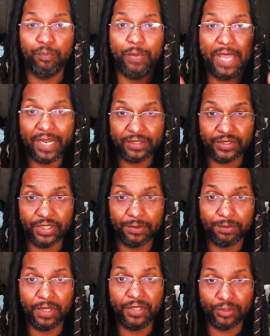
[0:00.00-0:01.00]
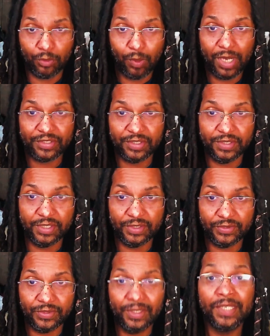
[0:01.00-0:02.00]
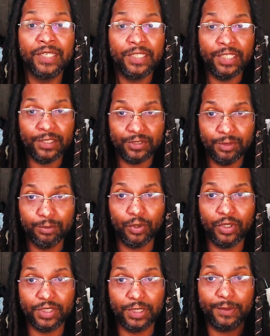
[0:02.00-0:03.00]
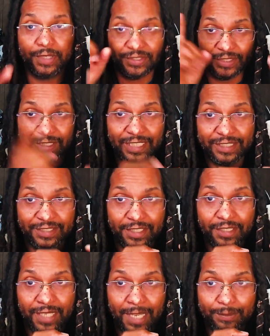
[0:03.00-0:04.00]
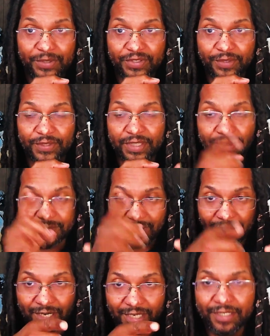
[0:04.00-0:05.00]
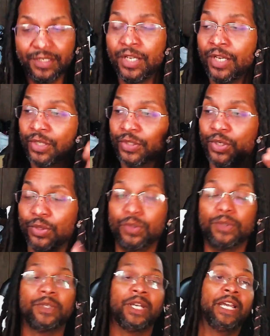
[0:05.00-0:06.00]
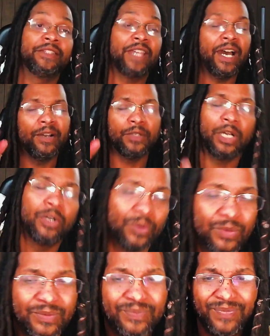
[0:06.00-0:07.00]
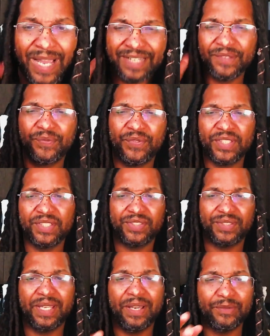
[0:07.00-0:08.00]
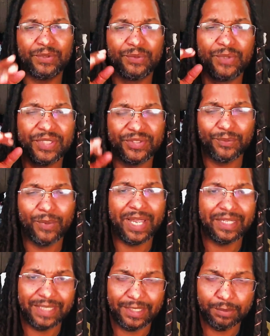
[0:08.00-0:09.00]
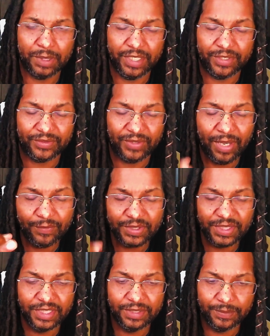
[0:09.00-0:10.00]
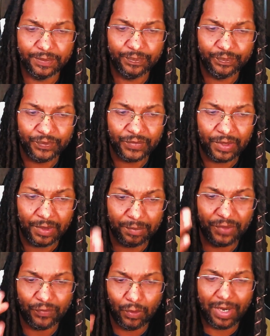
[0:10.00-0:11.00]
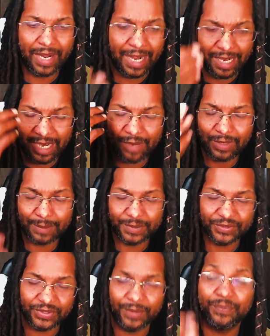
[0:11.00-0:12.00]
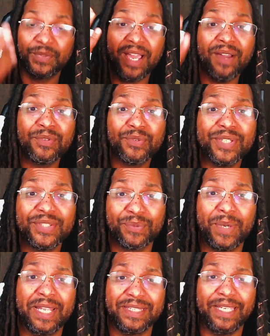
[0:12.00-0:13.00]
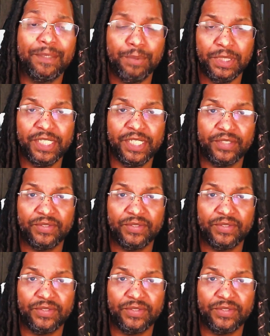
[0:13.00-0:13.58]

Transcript: backed up and you're watching this, hit your boy up because I like to get copies of it. All right, cool. The uh, oh, I didn't finish the other reason why I like Plex, other than before I, I wrap this up. The other reason why I like Plex